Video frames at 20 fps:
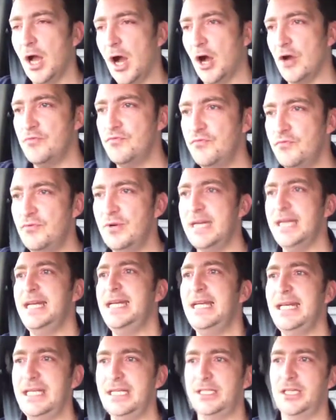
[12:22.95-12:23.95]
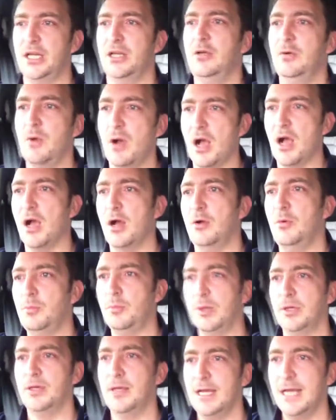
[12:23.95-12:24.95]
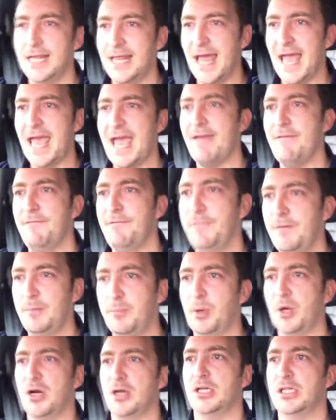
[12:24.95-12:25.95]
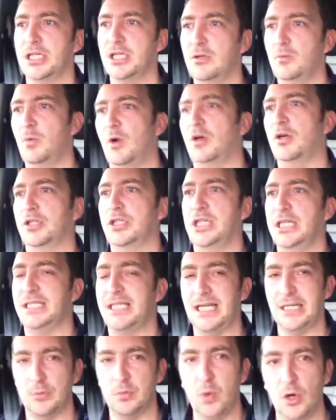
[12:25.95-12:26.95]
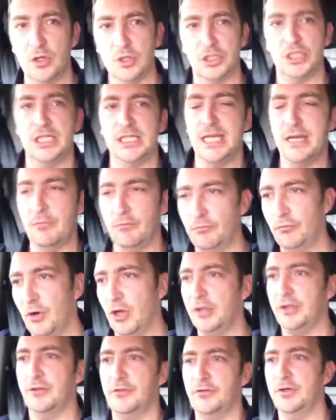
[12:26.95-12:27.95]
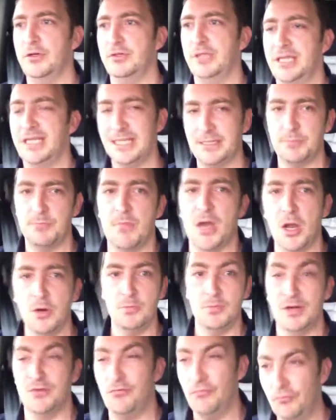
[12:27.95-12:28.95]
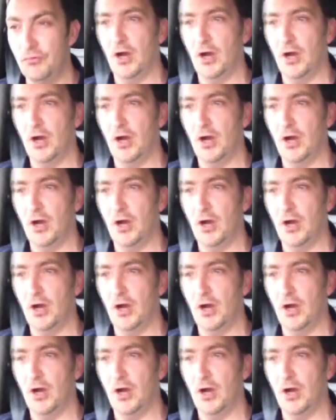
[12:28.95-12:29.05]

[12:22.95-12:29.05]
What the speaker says: I really do hope that every person that watches this, watches it right through to this moment,